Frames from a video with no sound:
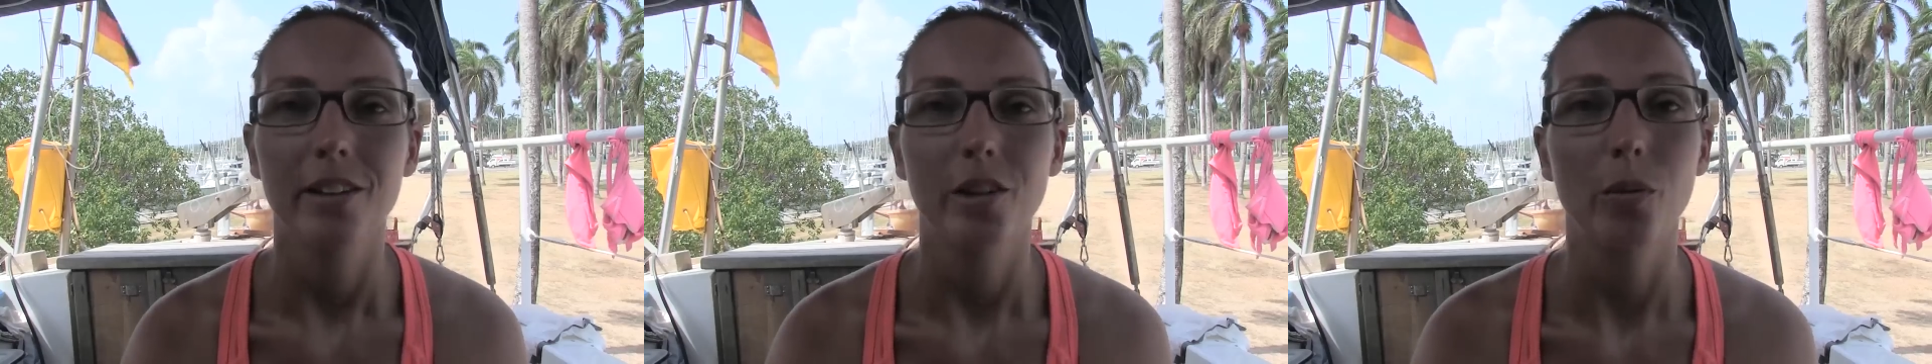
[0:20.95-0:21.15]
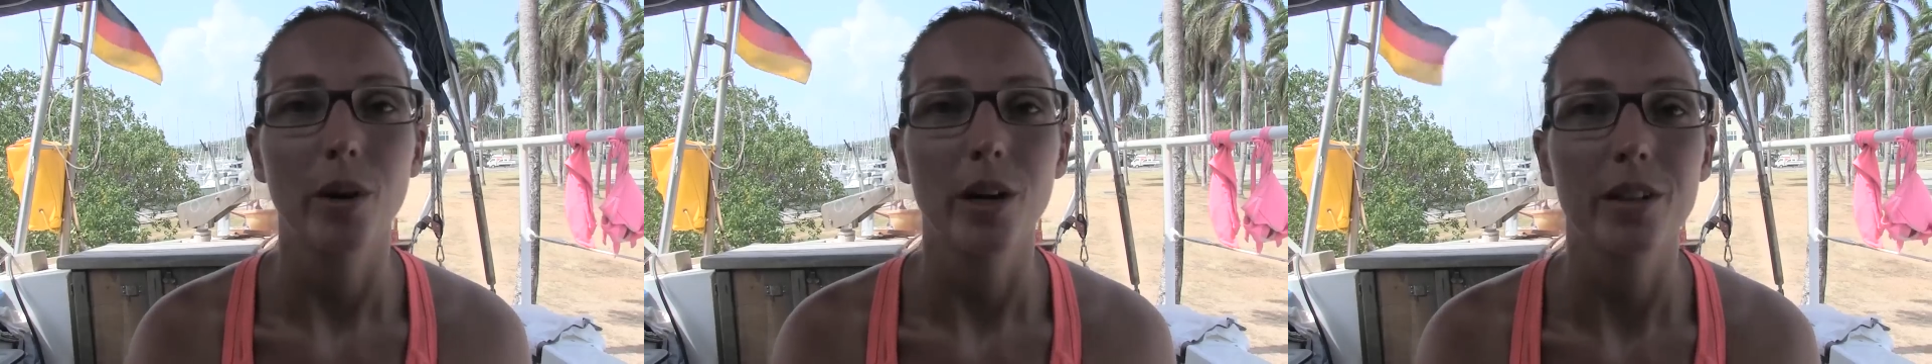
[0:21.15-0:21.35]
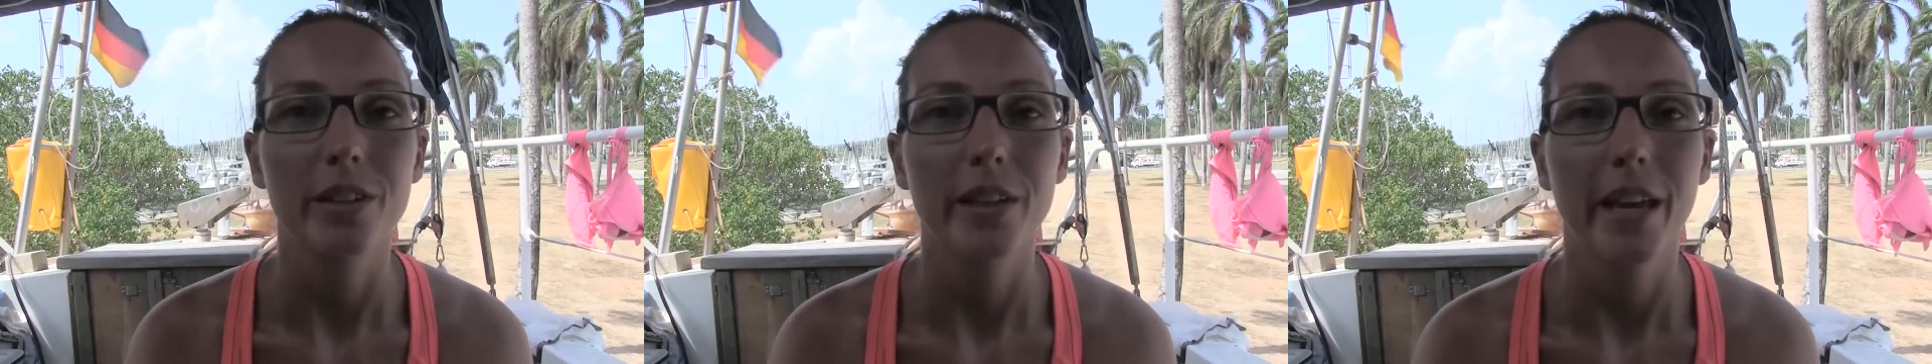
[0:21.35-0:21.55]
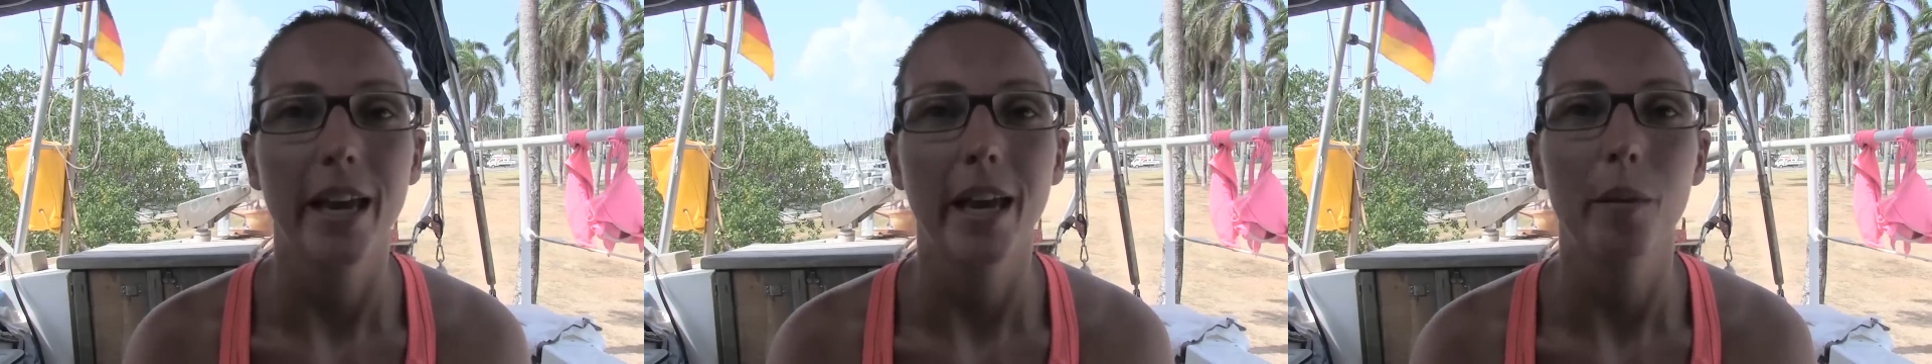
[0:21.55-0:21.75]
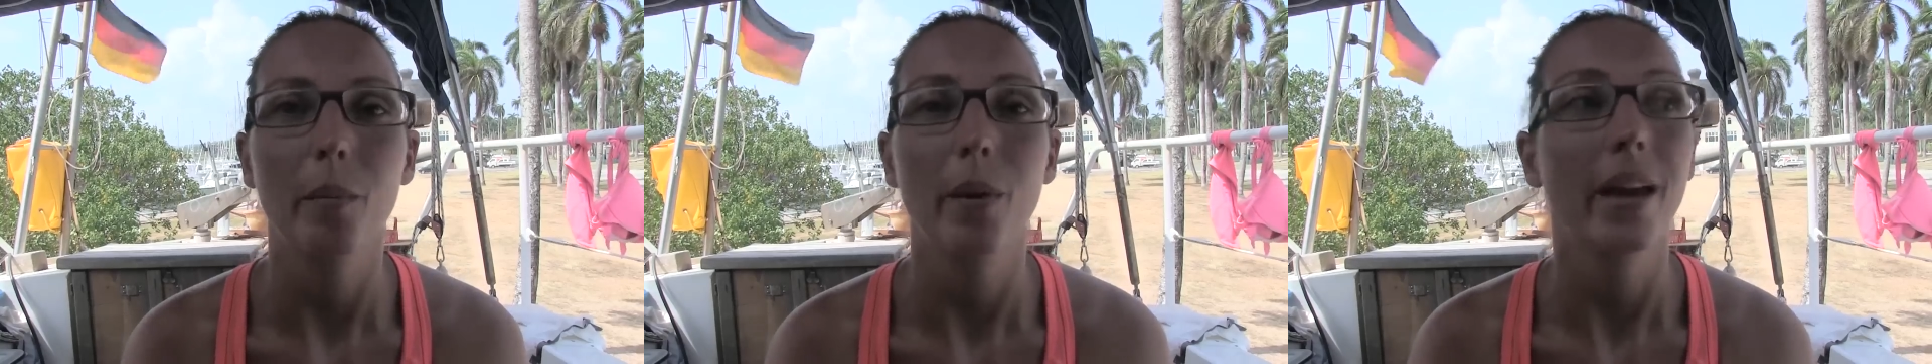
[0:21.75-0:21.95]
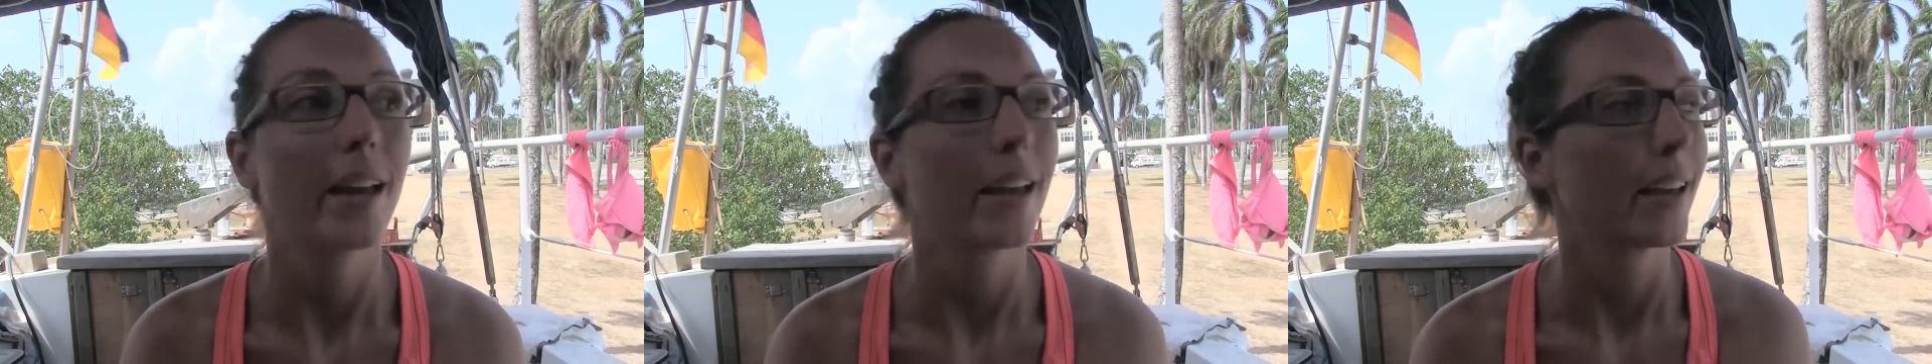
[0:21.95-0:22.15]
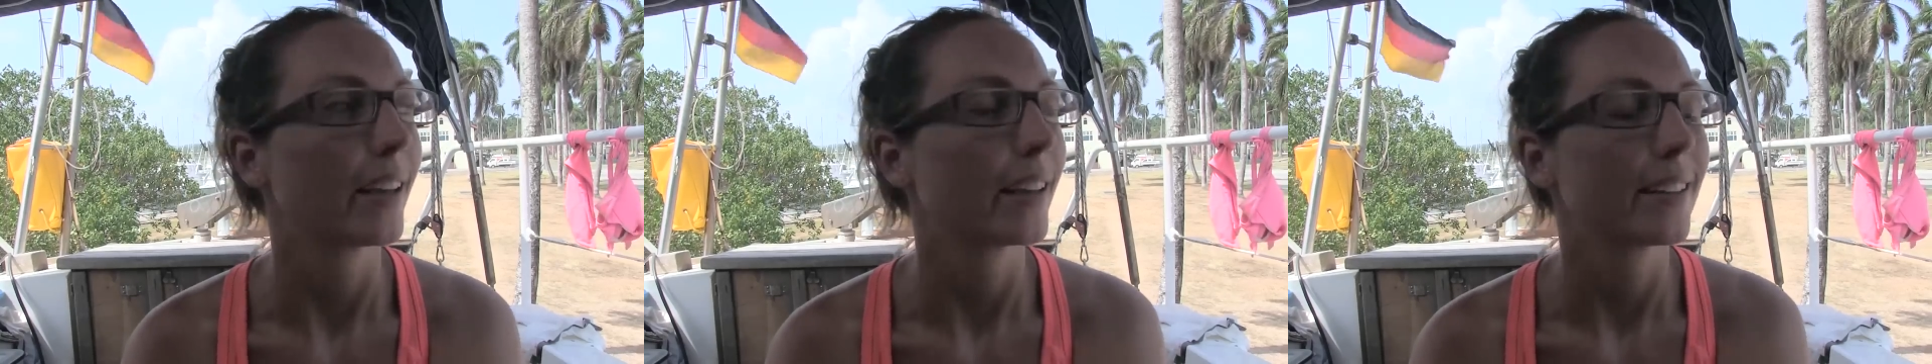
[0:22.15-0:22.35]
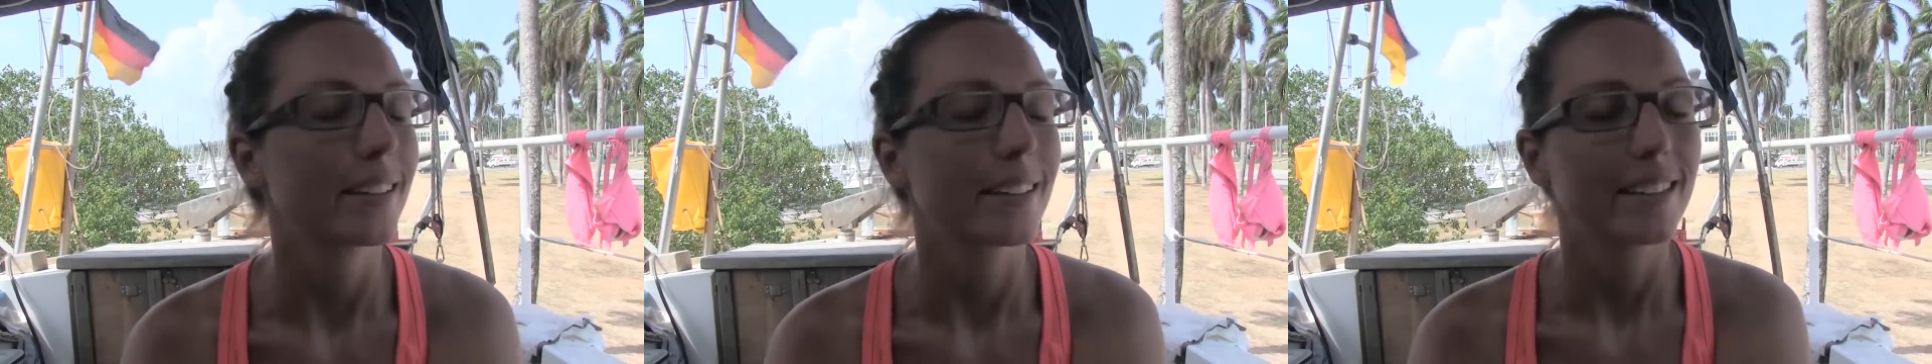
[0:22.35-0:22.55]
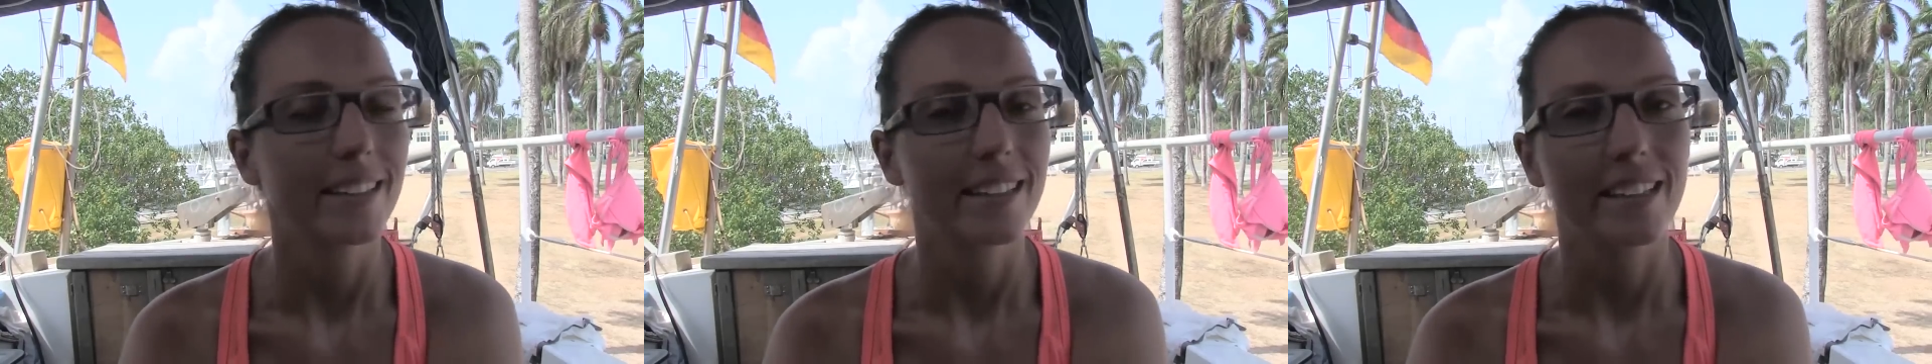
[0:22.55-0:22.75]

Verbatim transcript: The welder came and